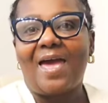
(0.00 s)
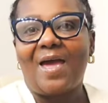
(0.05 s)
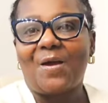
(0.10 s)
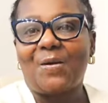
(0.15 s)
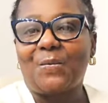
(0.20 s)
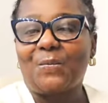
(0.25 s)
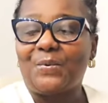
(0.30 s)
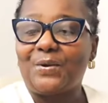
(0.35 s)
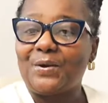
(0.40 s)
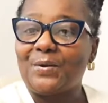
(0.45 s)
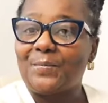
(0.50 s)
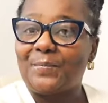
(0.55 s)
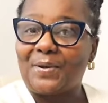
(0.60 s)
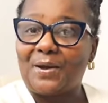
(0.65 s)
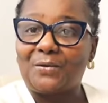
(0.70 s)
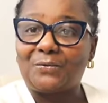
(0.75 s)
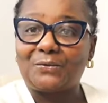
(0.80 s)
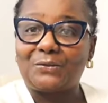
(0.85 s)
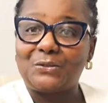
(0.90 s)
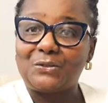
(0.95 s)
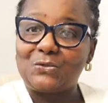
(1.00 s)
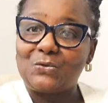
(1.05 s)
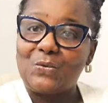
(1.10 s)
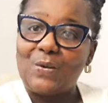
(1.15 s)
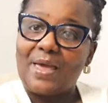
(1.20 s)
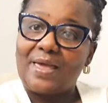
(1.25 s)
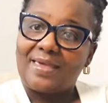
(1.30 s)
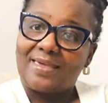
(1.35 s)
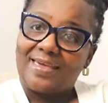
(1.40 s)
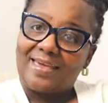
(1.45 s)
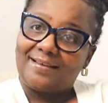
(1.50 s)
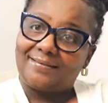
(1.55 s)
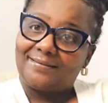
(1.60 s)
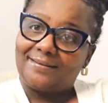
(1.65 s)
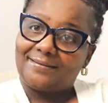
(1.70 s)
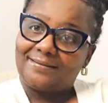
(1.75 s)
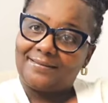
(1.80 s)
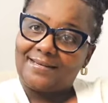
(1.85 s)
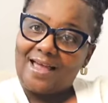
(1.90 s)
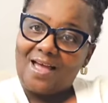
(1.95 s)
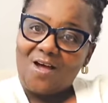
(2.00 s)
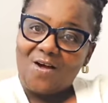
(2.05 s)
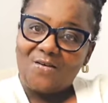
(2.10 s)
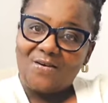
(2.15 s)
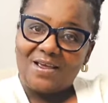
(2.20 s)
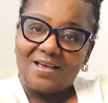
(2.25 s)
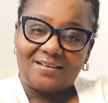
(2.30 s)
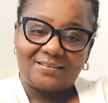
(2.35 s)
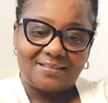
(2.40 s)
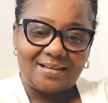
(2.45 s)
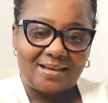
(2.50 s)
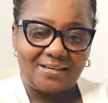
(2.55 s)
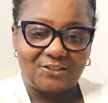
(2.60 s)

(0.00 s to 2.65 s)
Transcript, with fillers: And we're about to get down as